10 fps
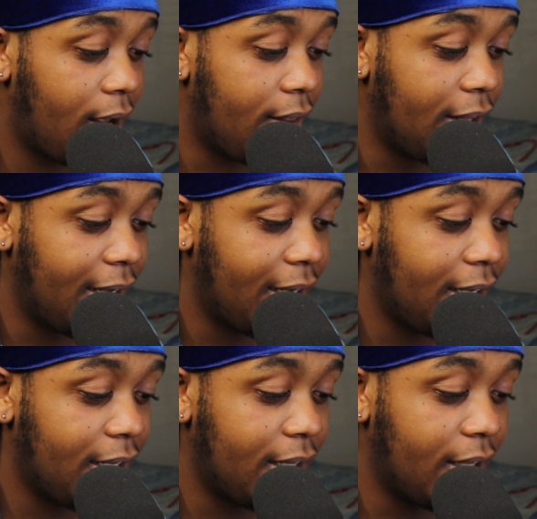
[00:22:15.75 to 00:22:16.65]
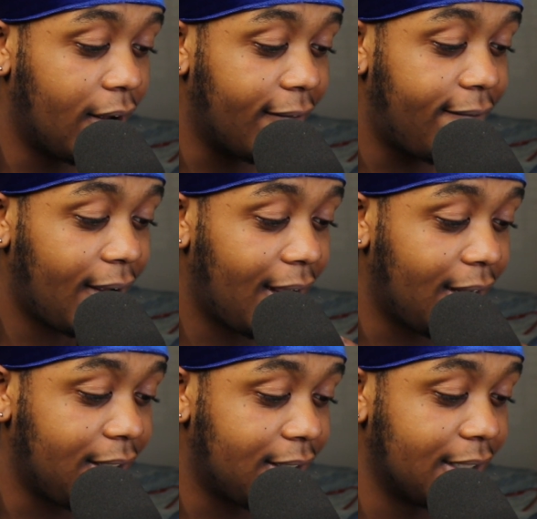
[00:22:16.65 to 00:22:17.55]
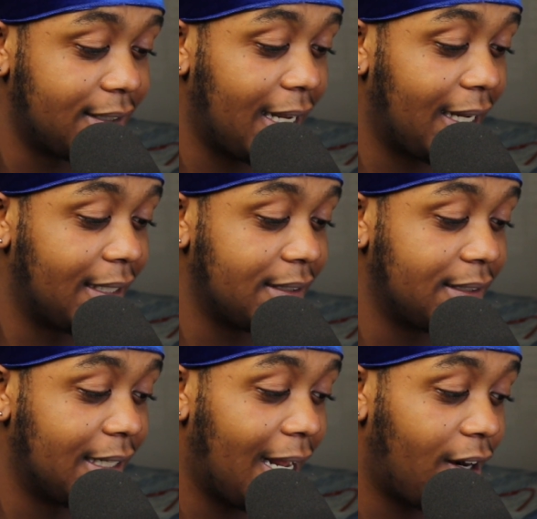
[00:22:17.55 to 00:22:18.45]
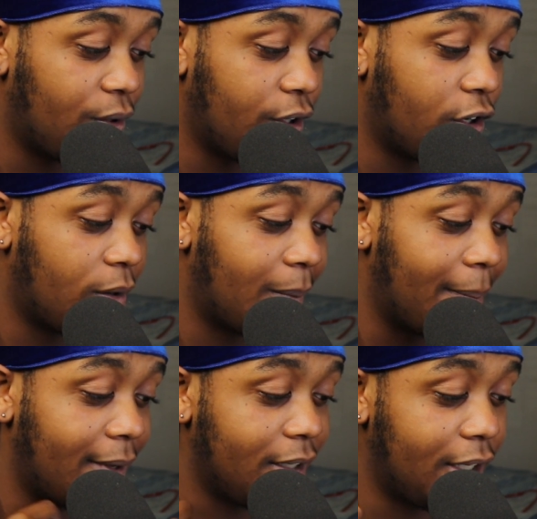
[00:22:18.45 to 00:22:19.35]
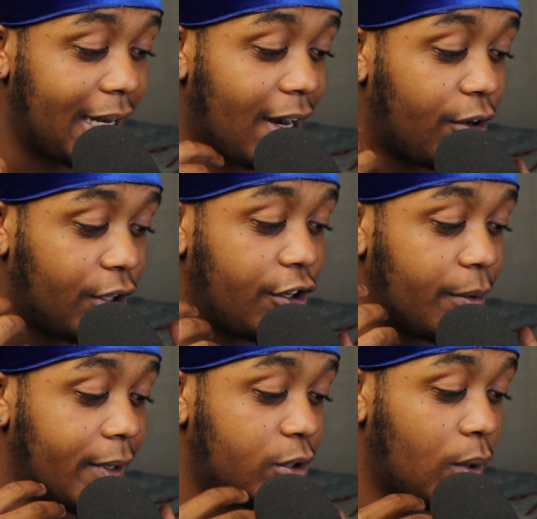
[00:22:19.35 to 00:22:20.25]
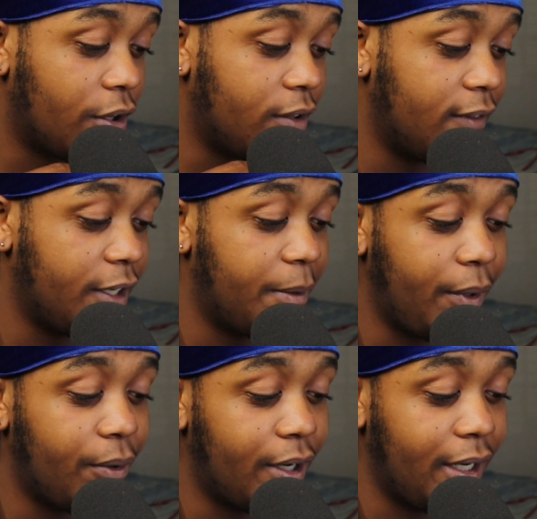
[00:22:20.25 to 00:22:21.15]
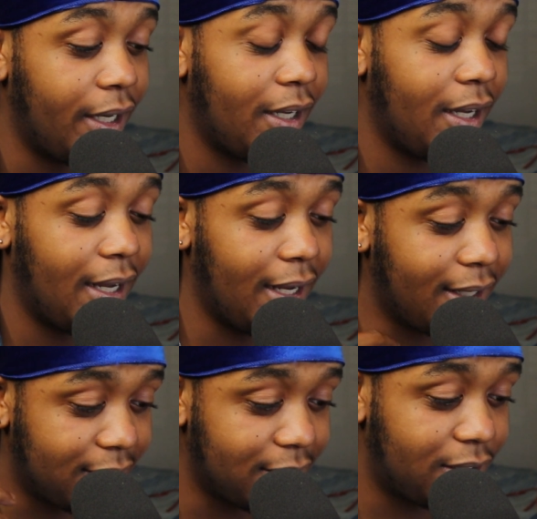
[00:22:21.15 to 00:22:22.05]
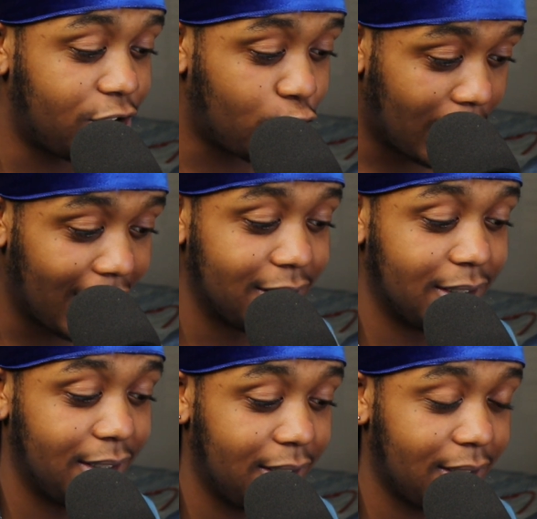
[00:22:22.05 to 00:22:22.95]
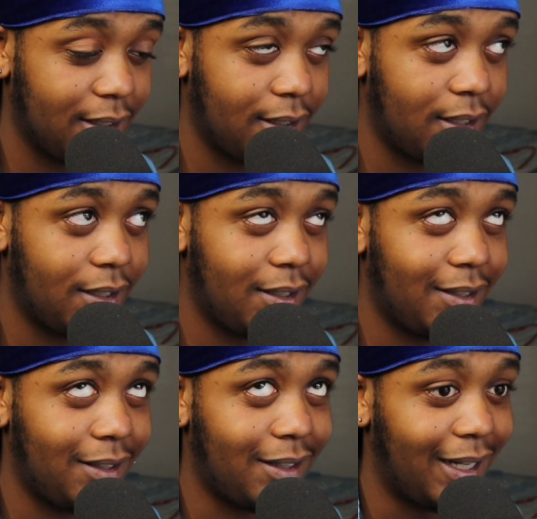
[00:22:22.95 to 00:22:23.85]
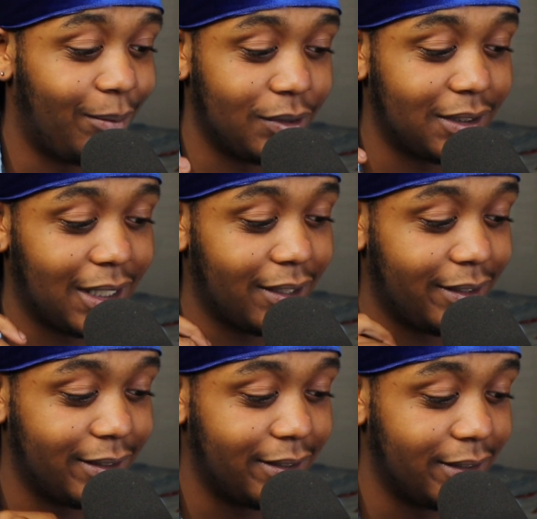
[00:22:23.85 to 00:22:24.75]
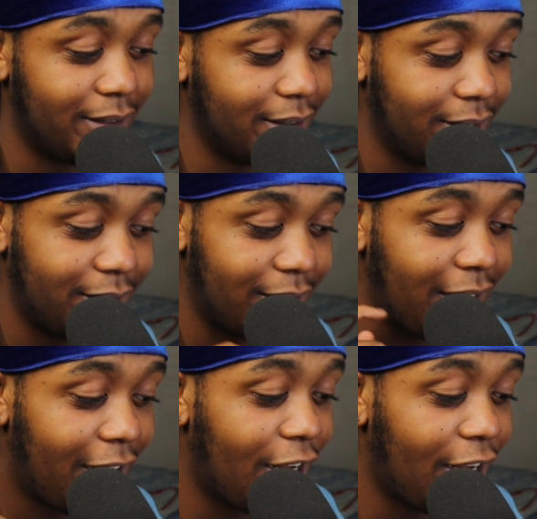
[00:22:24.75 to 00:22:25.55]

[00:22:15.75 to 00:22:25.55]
The effect this has not only on the mental health of the community is tragic. That was not a good sentence.